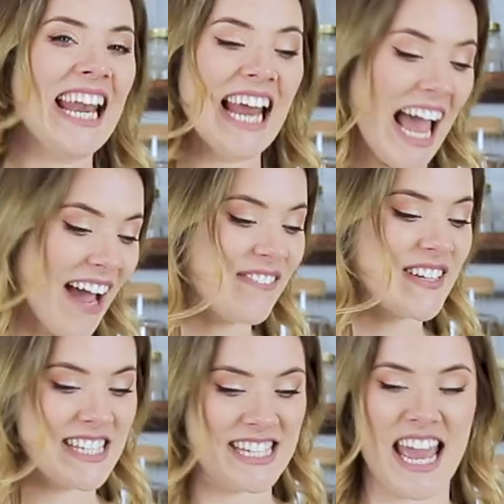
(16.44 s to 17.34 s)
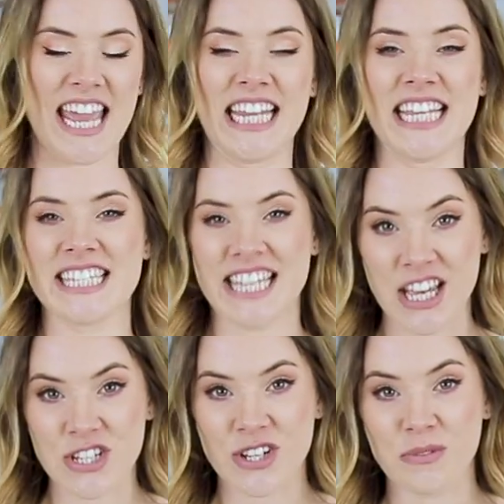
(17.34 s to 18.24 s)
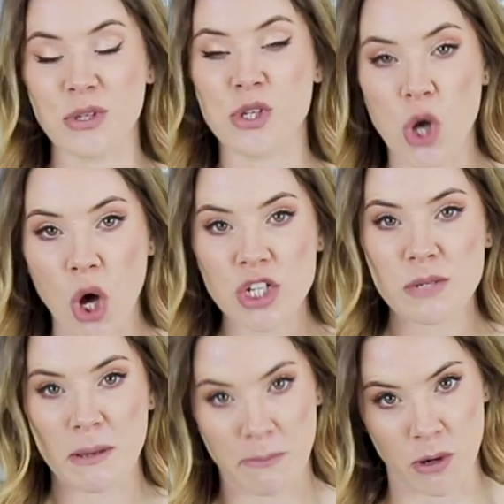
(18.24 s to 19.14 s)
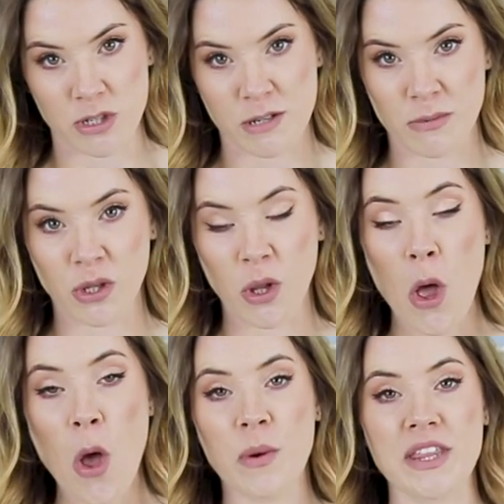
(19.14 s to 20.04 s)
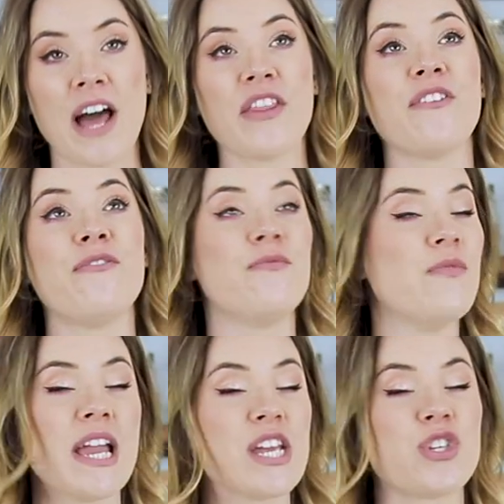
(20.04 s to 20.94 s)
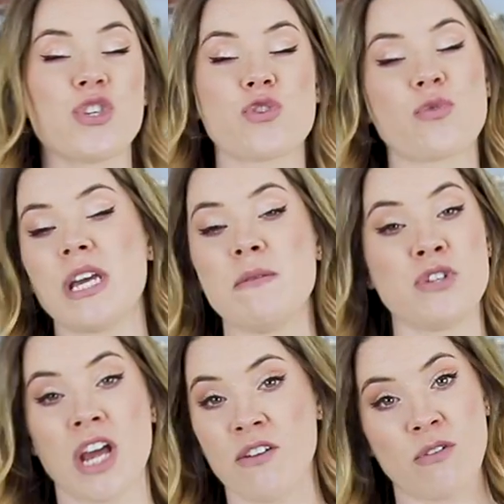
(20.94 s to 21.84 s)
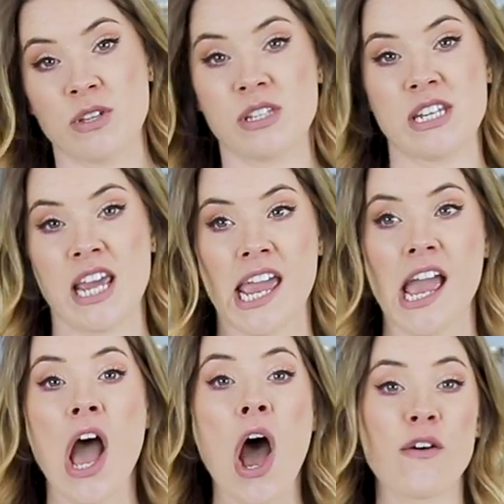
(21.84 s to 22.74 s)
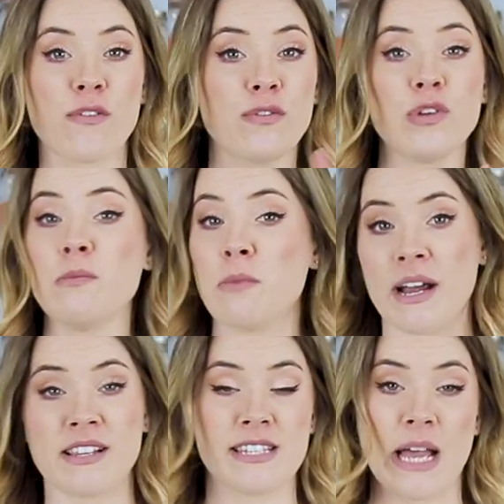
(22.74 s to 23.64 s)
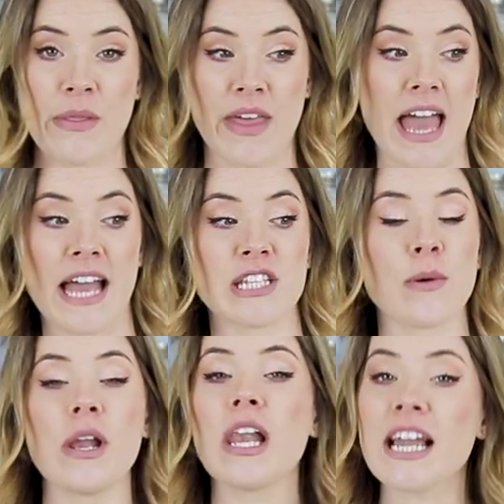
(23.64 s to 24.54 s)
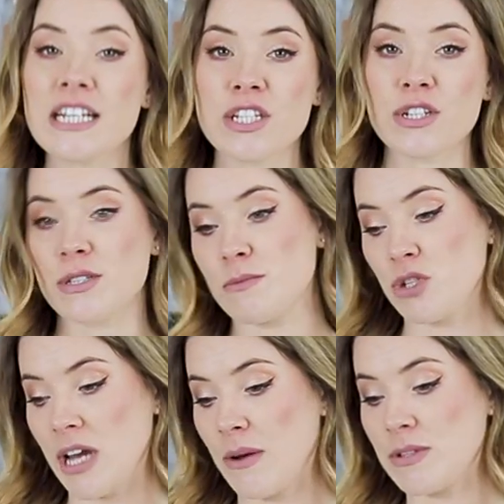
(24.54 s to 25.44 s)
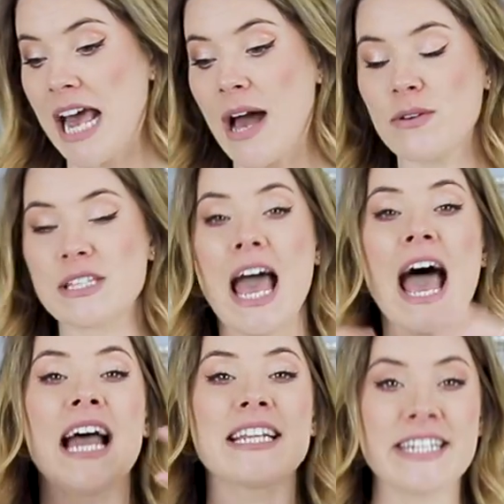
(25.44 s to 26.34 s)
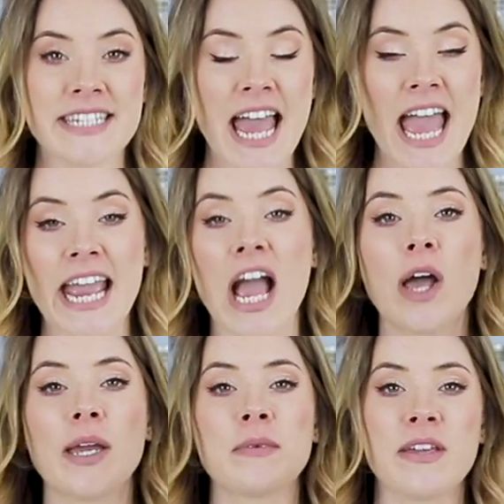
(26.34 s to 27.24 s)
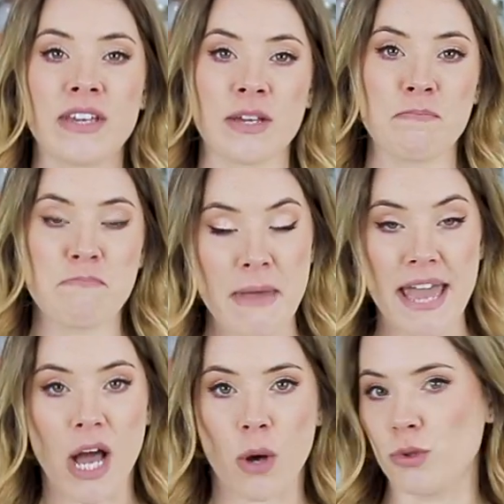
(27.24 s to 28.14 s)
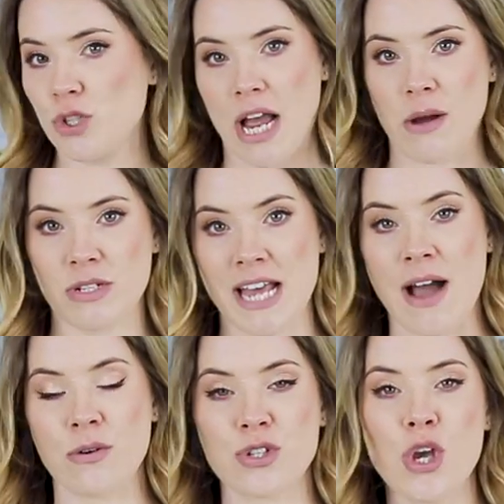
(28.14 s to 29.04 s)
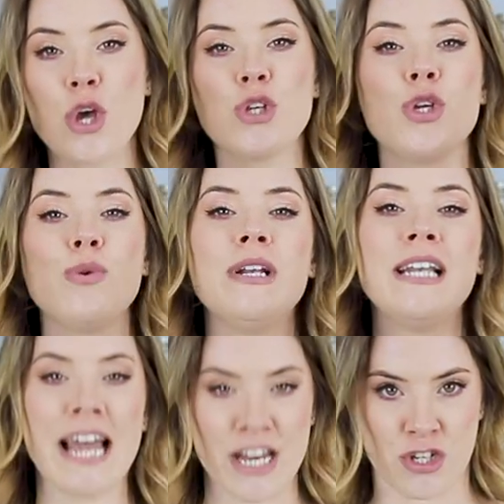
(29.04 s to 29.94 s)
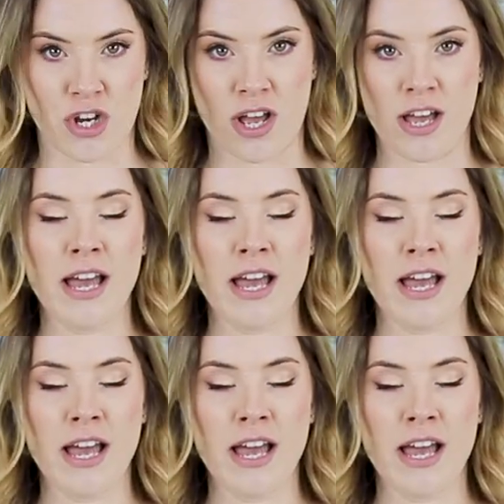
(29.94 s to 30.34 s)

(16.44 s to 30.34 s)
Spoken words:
And I have to say, this kitchen would not be possible without the extreme generosity of a few brands out there. So I'd like to do some shout outs, and today I am giving a big old shout out to Leisure.